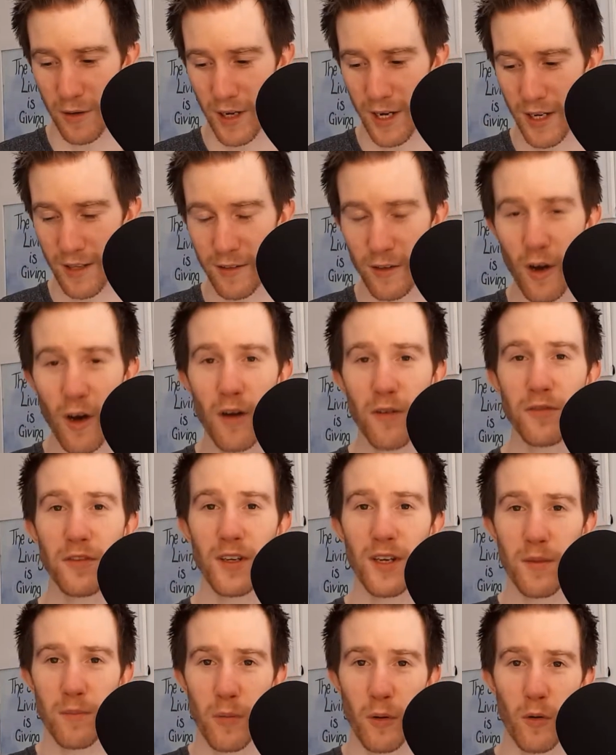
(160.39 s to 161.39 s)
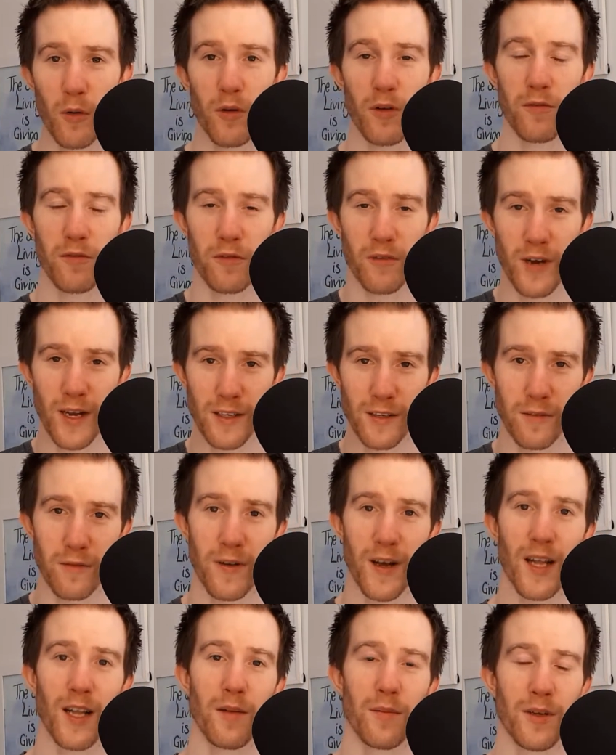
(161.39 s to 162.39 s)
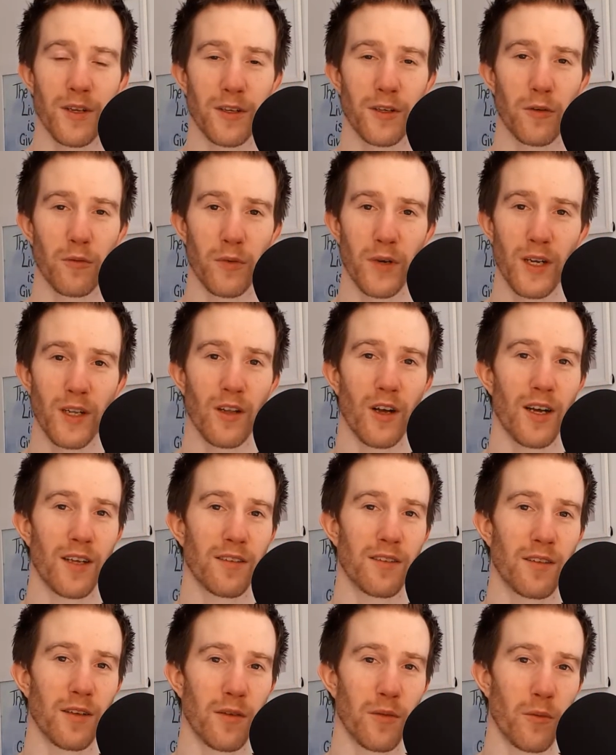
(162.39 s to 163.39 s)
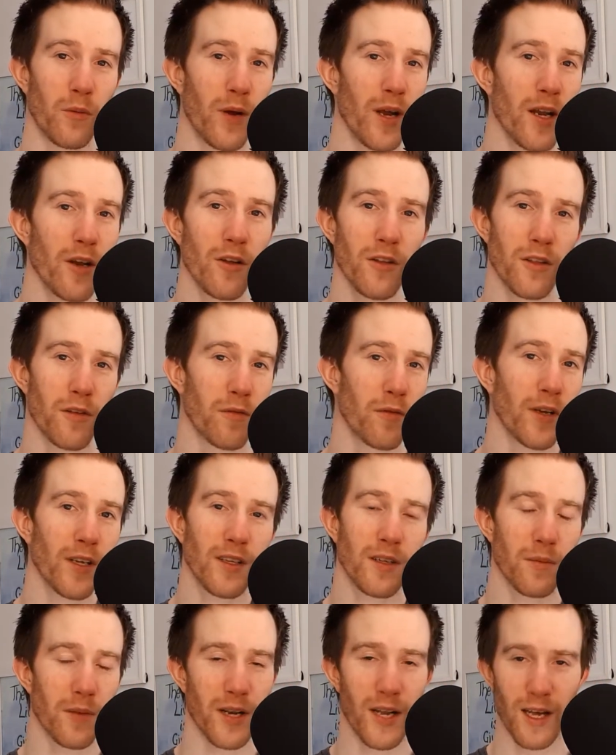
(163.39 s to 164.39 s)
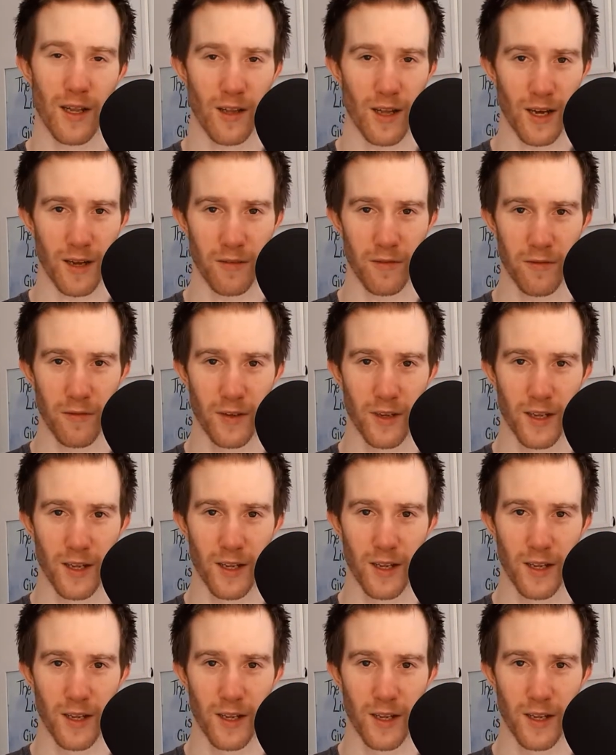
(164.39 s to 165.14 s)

it's often important for our development to realize that we're not the victim in our life.